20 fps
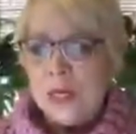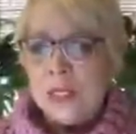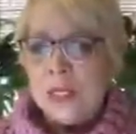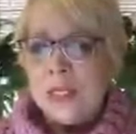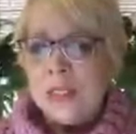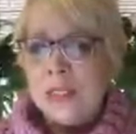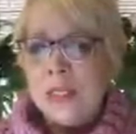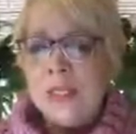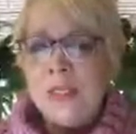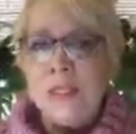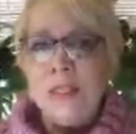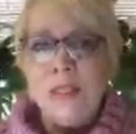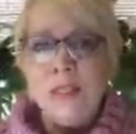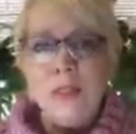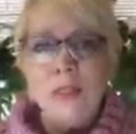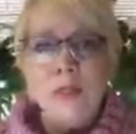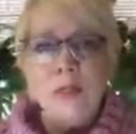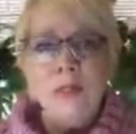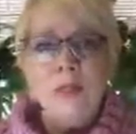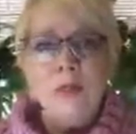This is a
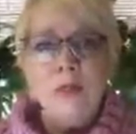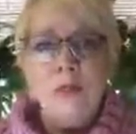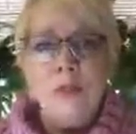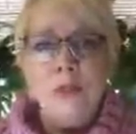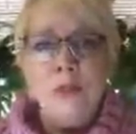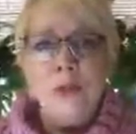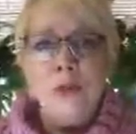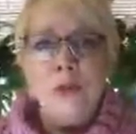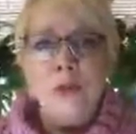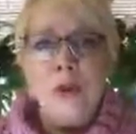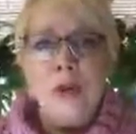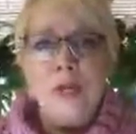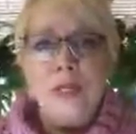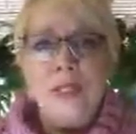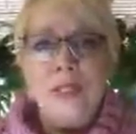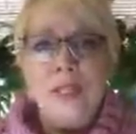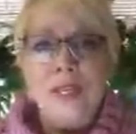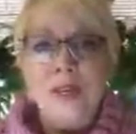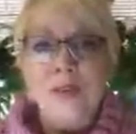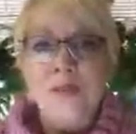little
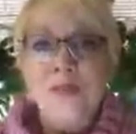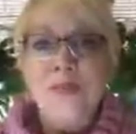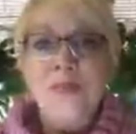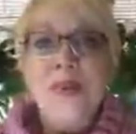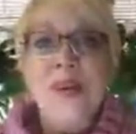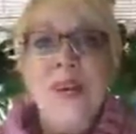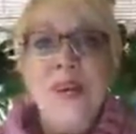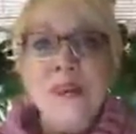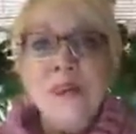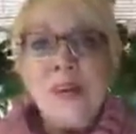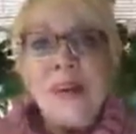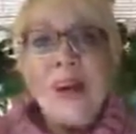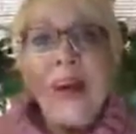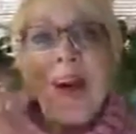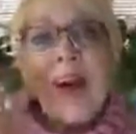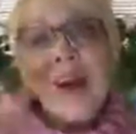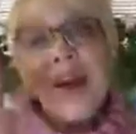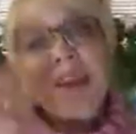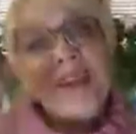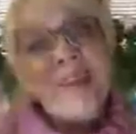crazy. But anyway,
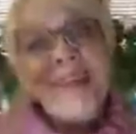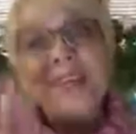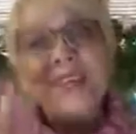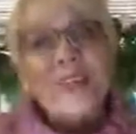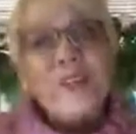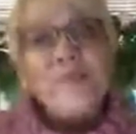hi.